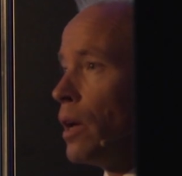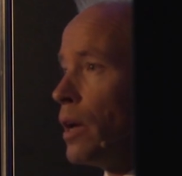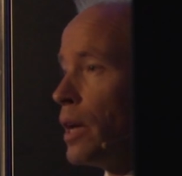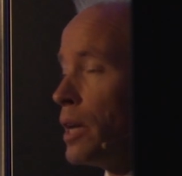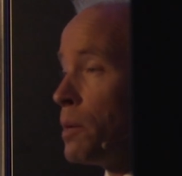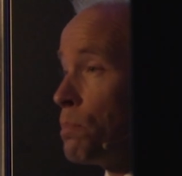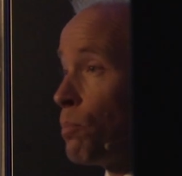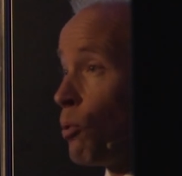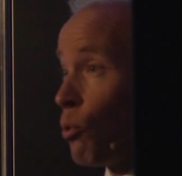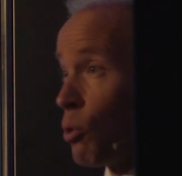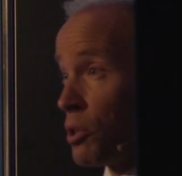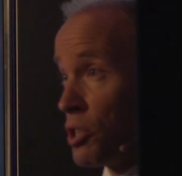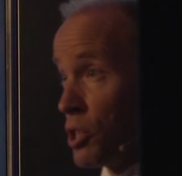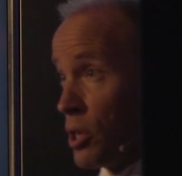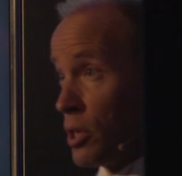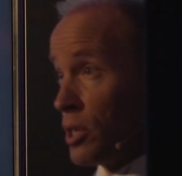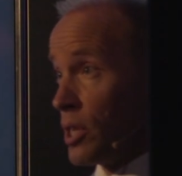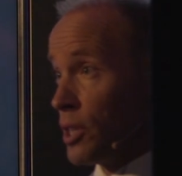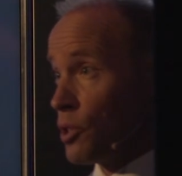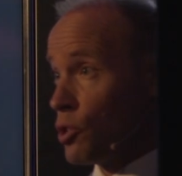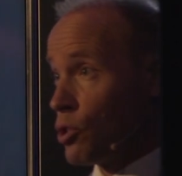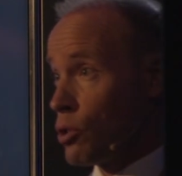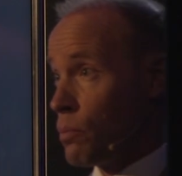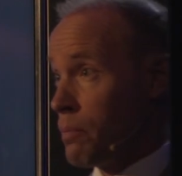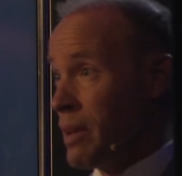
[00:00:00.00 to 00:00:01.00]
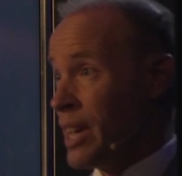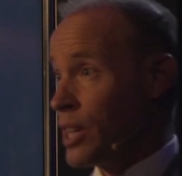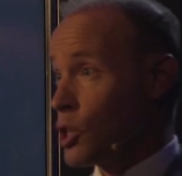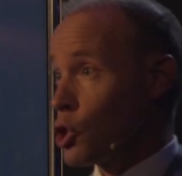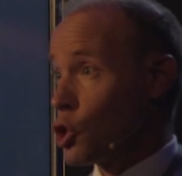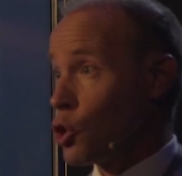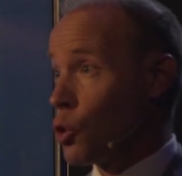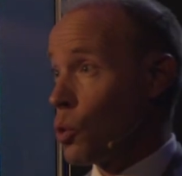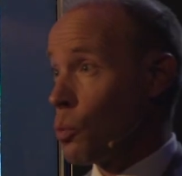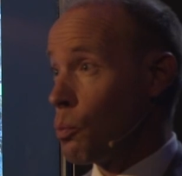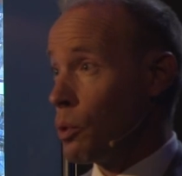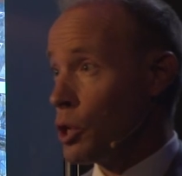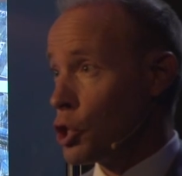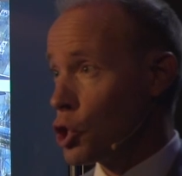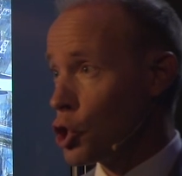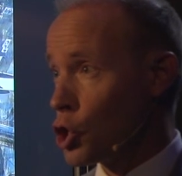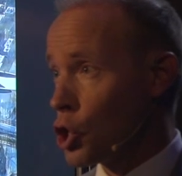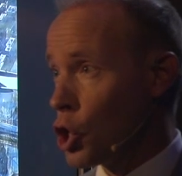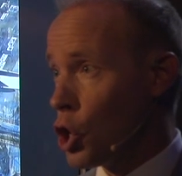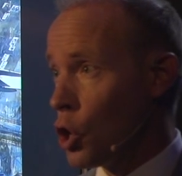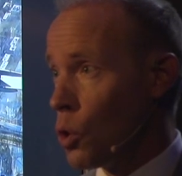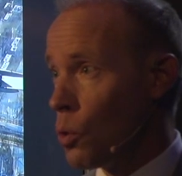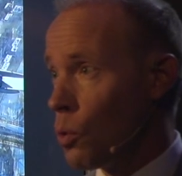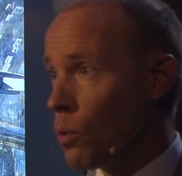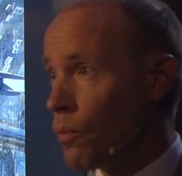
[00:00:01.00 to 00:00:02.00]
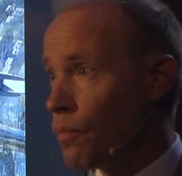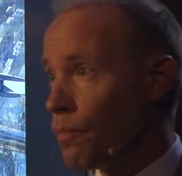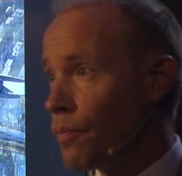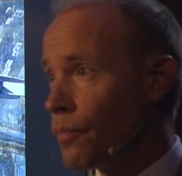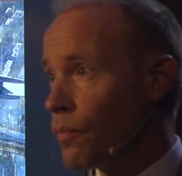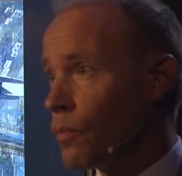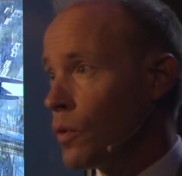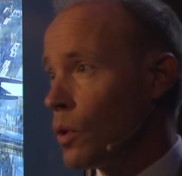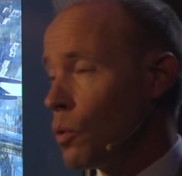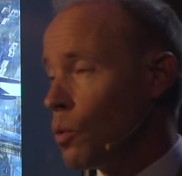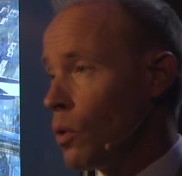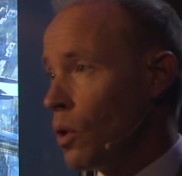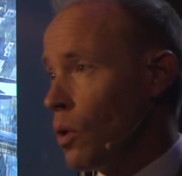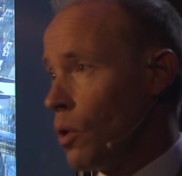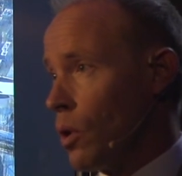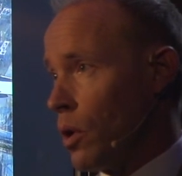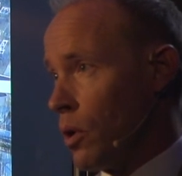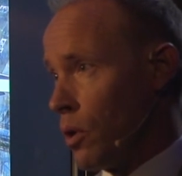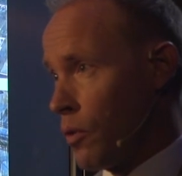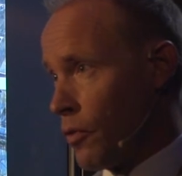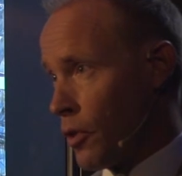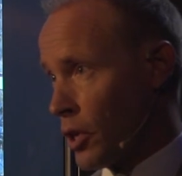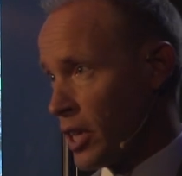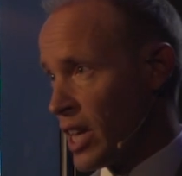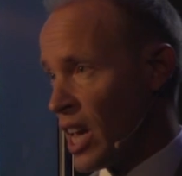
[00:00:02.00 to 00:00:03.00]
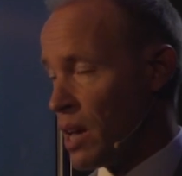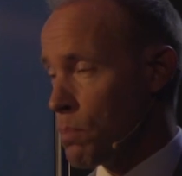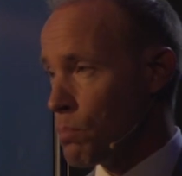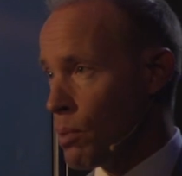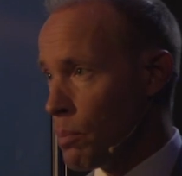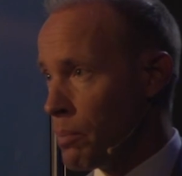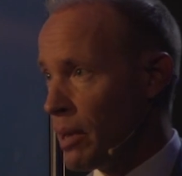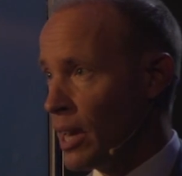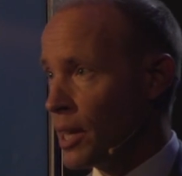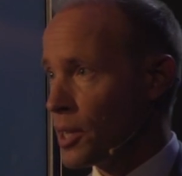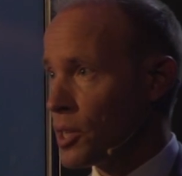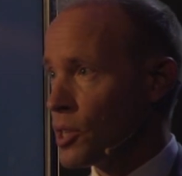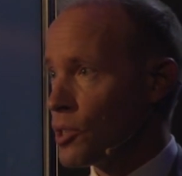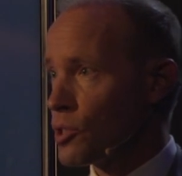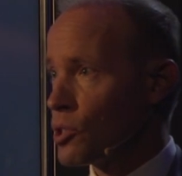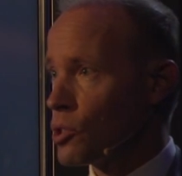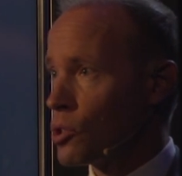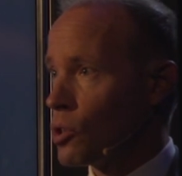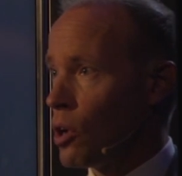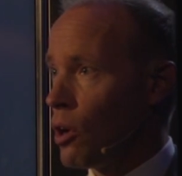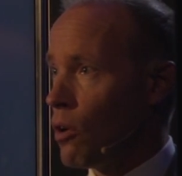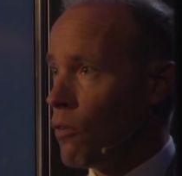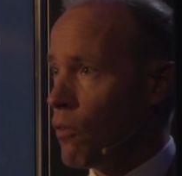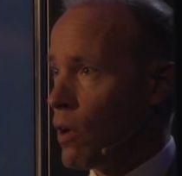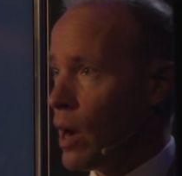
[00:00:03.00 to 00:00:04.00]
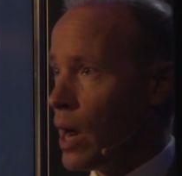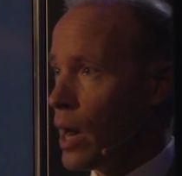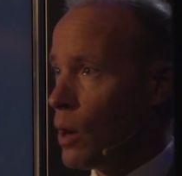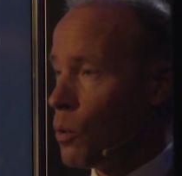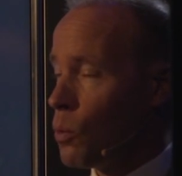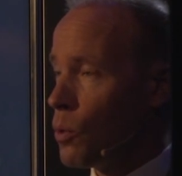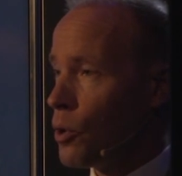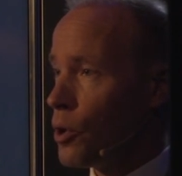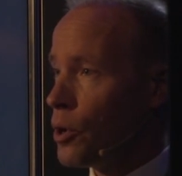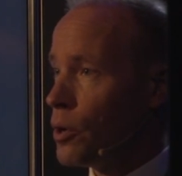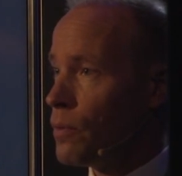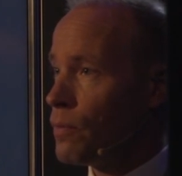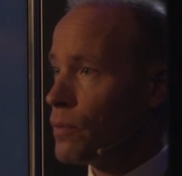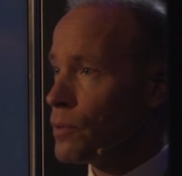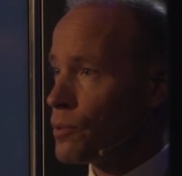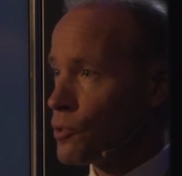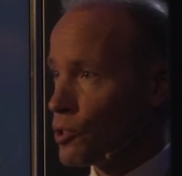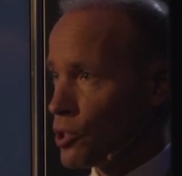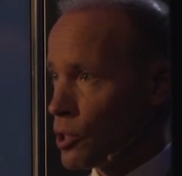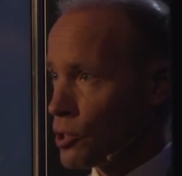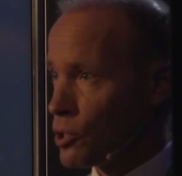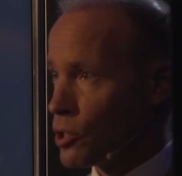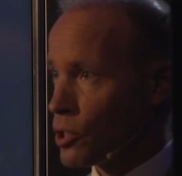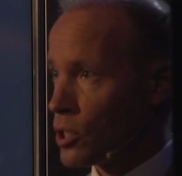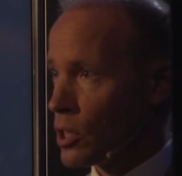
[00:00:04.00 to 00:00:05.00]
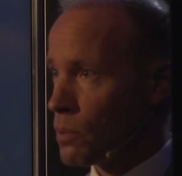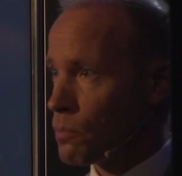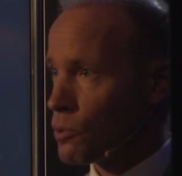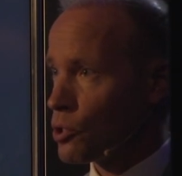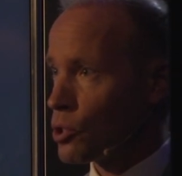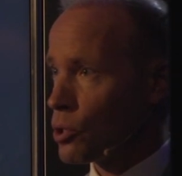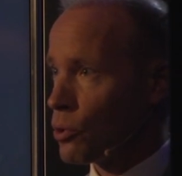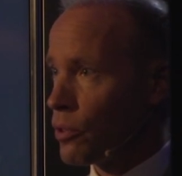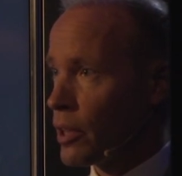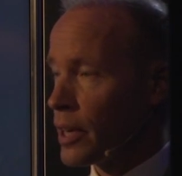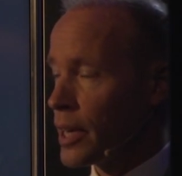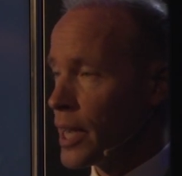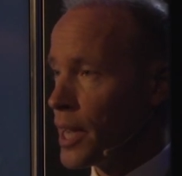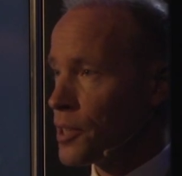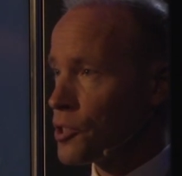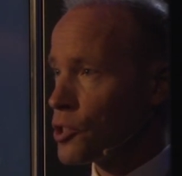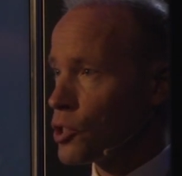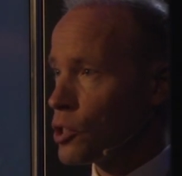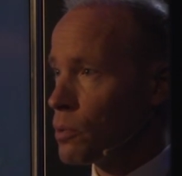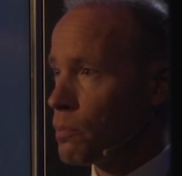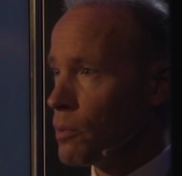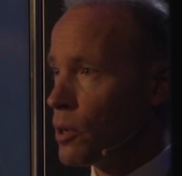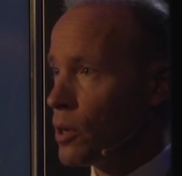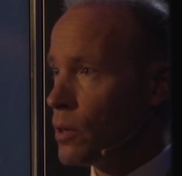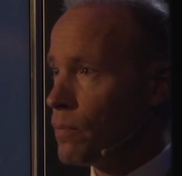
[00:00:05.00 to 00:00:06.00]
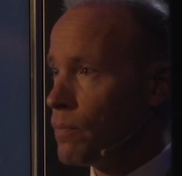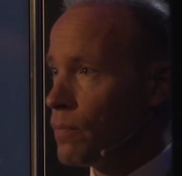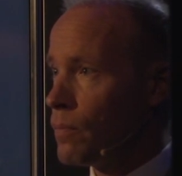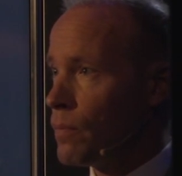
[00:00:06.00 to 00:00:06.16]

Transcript: Important is to make sure we show the capabilities of our systems to the customer.